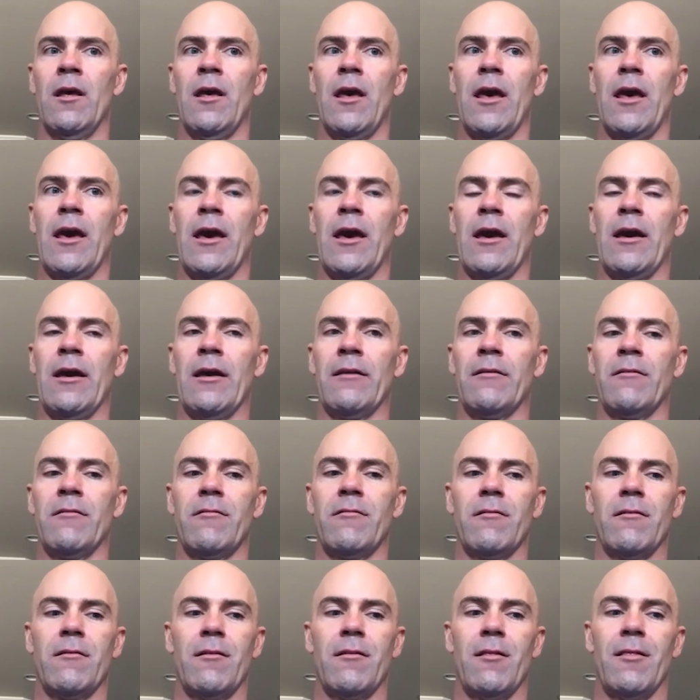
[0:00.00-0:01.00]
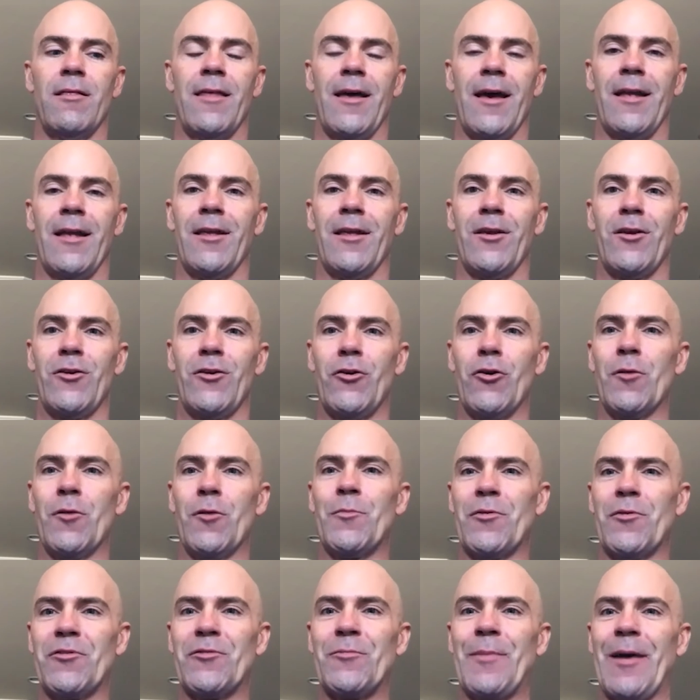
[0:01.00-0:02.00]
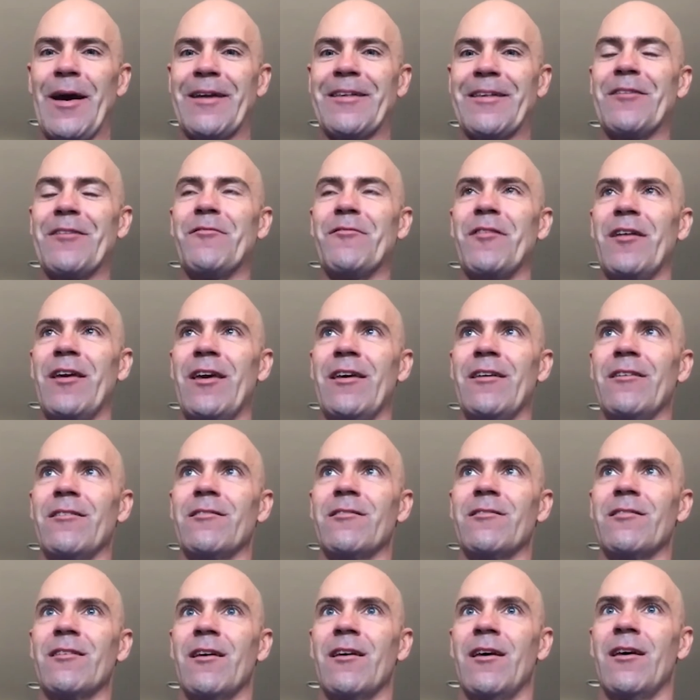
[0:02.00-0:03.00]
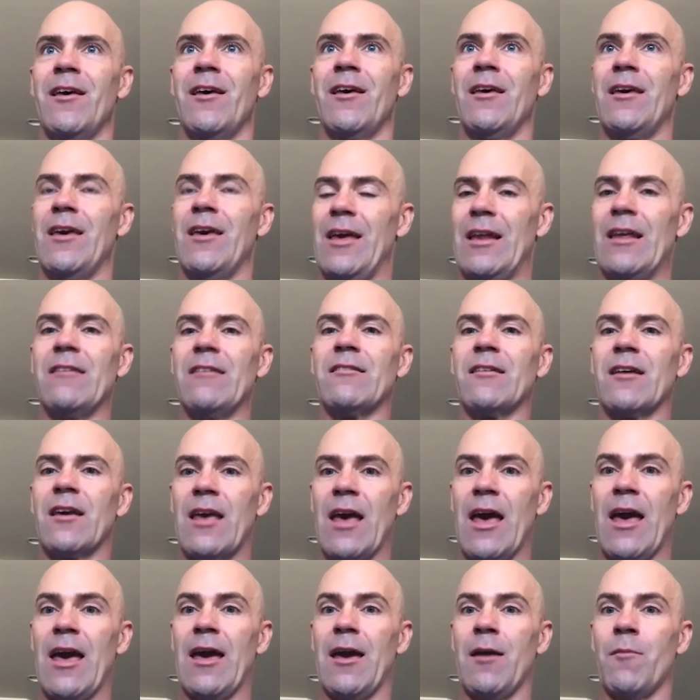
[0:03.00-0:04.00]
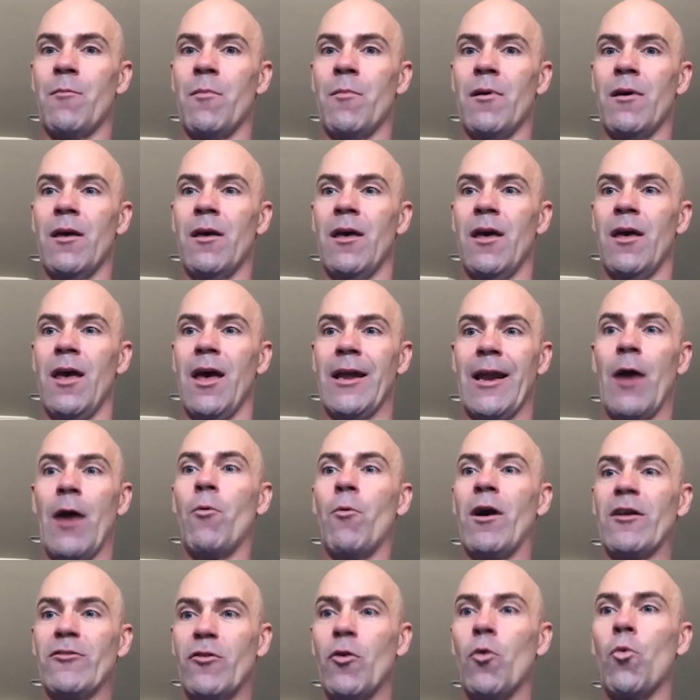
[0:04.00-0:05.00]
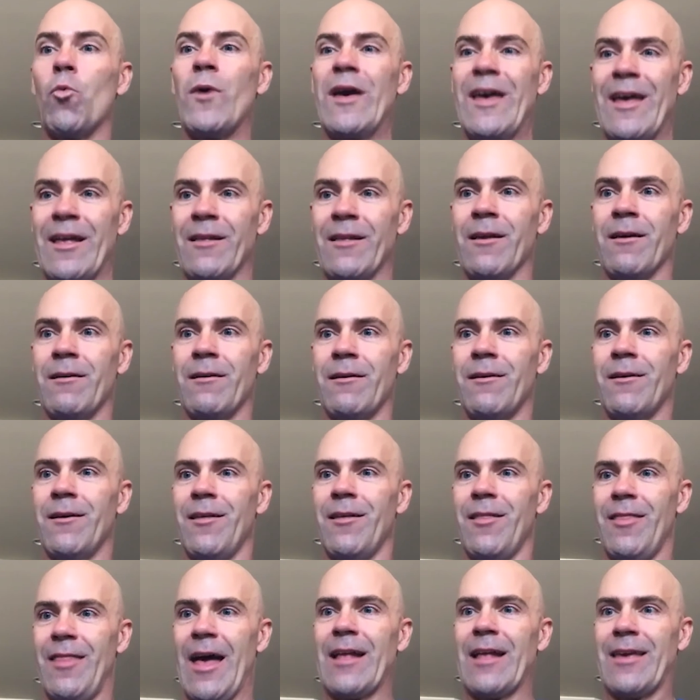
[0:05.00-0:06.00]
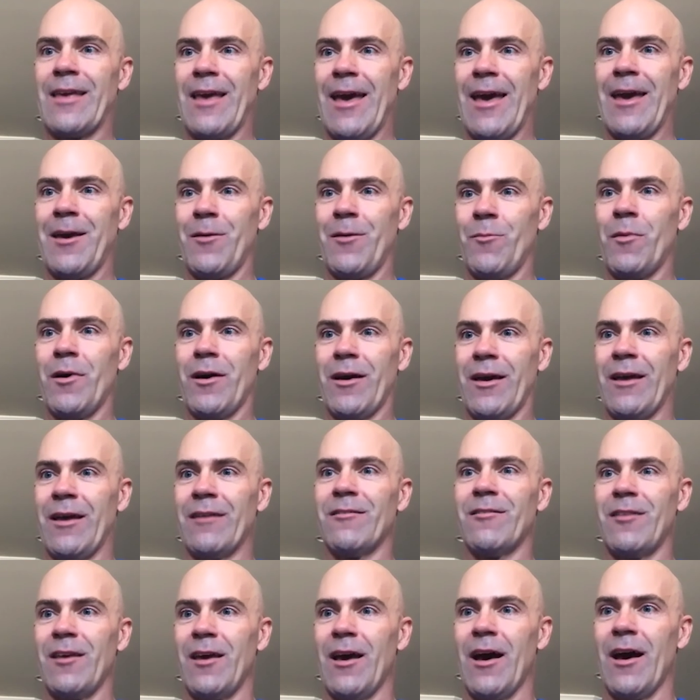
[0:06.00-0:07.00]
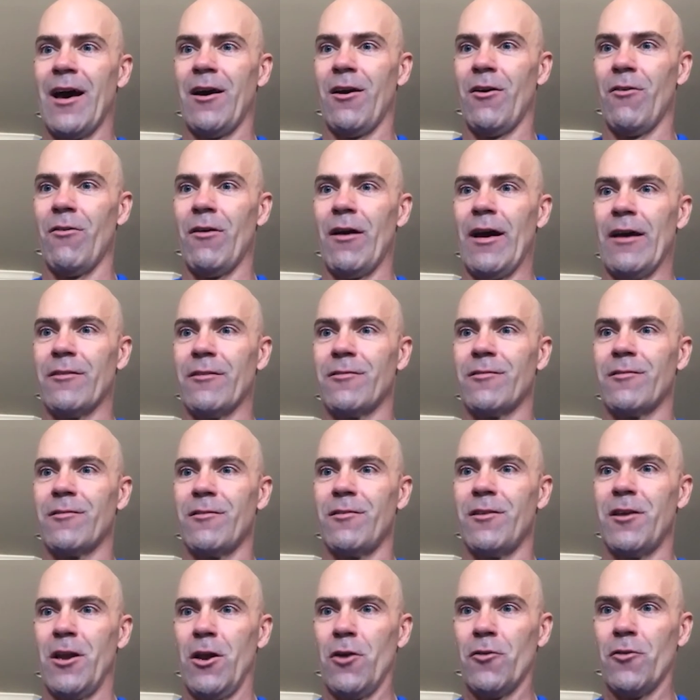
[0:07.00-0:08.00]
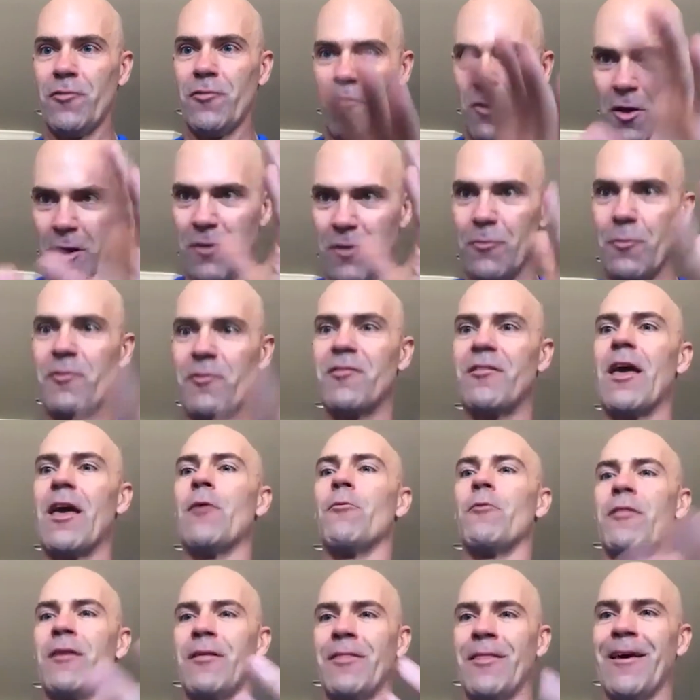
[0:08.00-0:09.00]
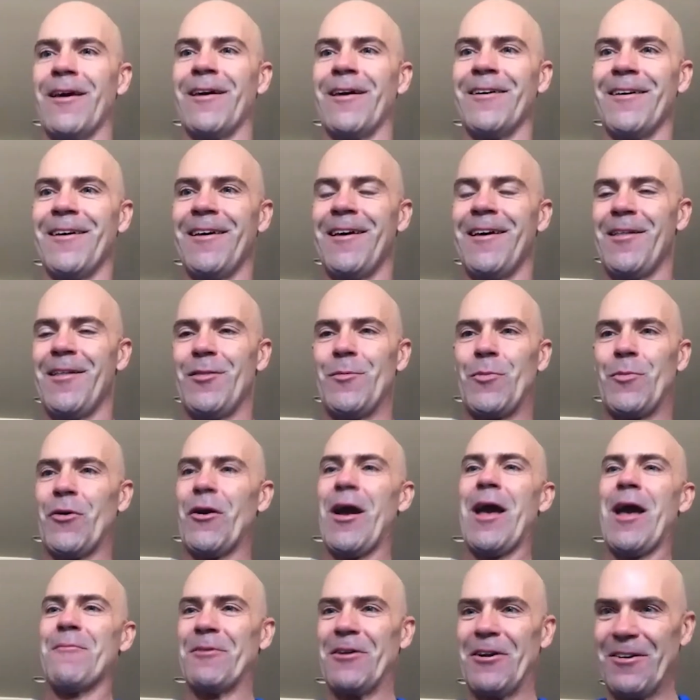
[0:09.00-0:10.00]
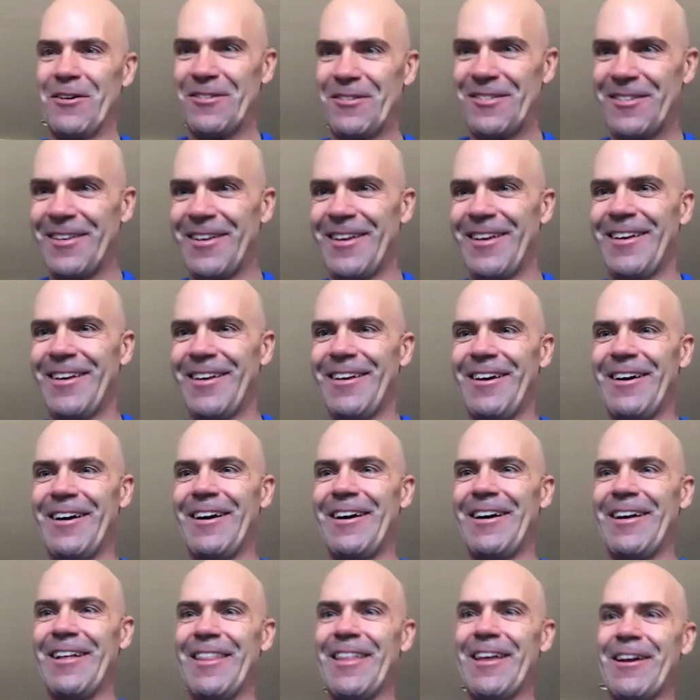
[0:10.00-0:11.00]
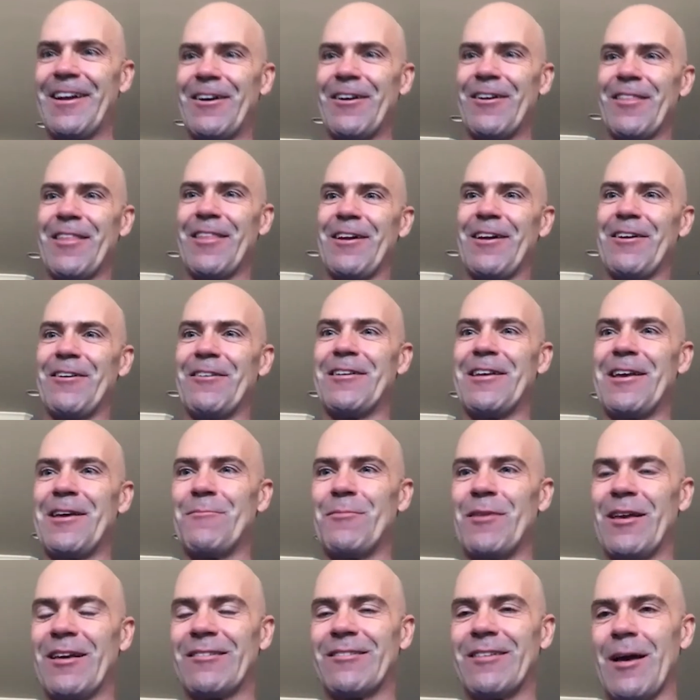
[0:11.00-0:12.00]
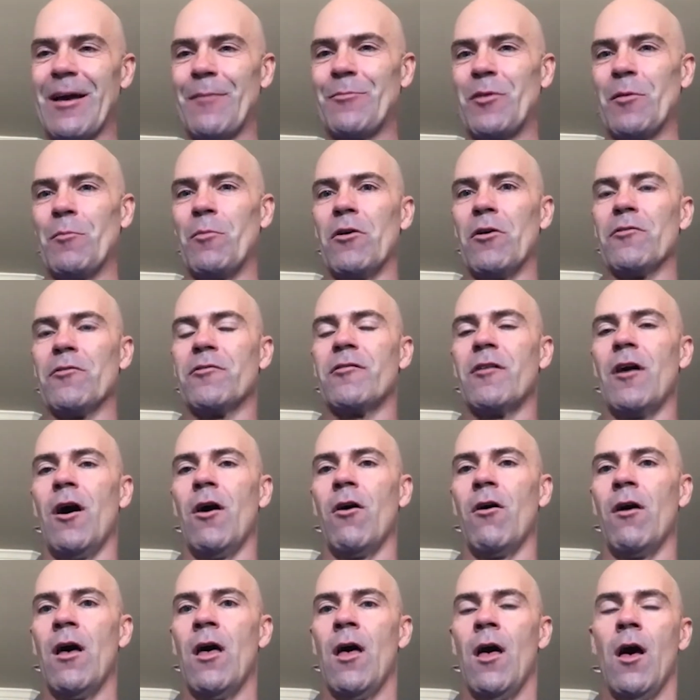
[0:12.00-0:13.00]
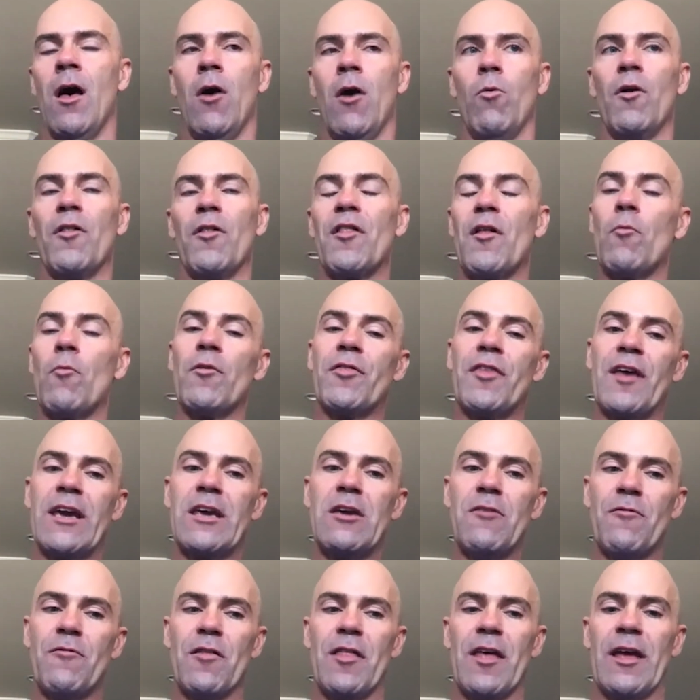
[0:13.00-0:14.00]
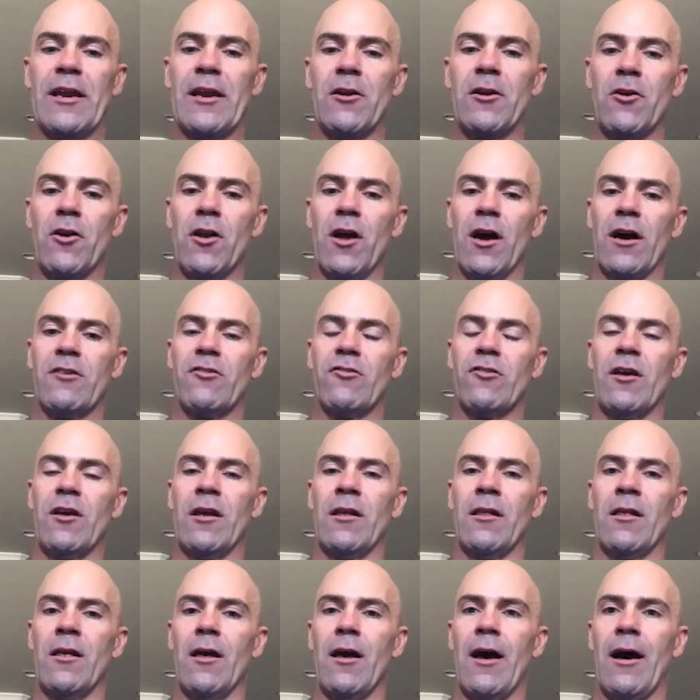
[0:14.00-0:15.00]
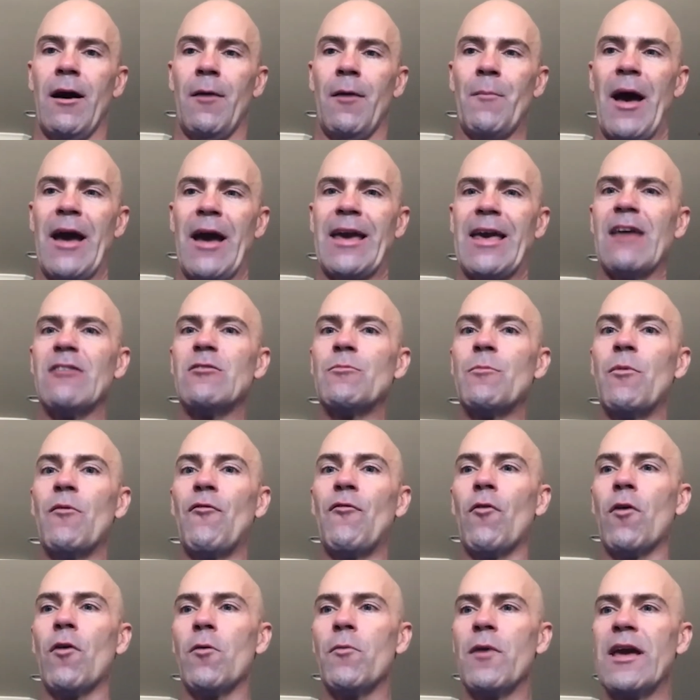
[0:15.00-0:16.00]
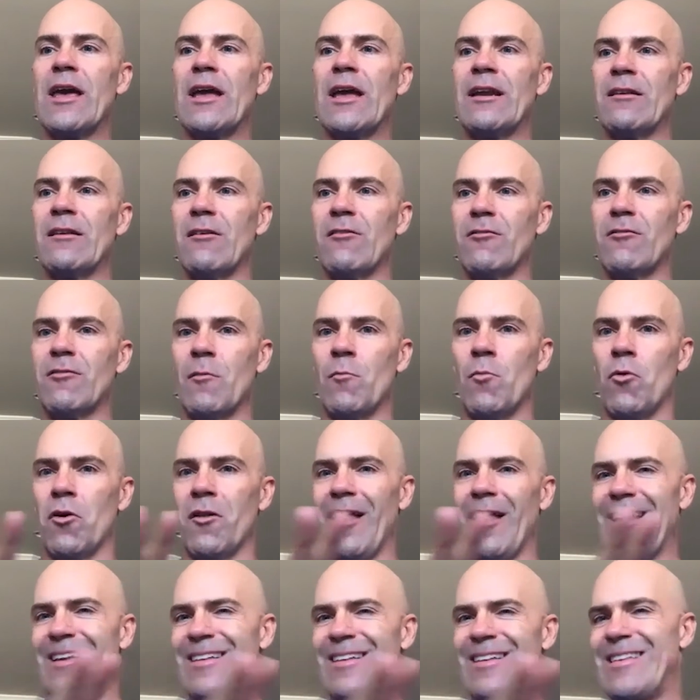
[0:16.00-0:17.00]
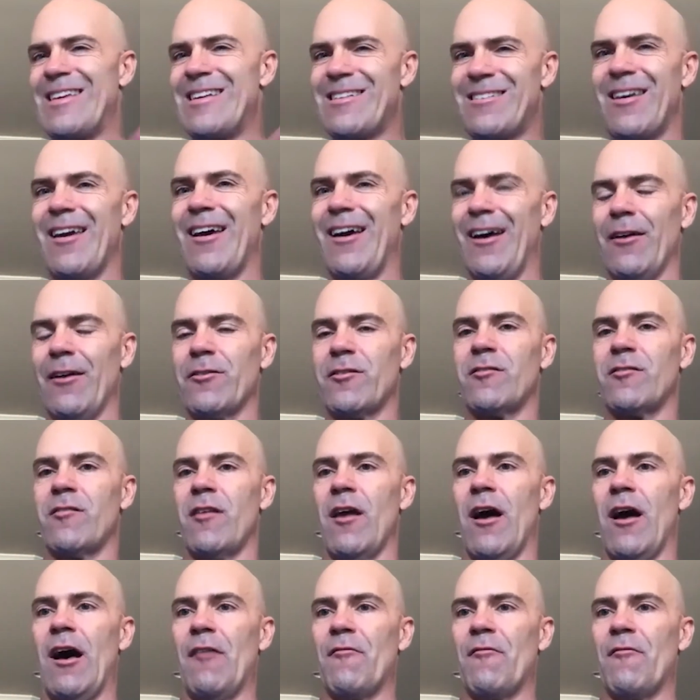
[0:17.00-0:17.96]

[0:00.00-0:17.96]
And that your perspective is, it is a game, and I want to win that game against the IRS. So long as we stay within the parameters that are acceptable. So, well, thank you for that introduction. I guess before we get into some more like detail stuff,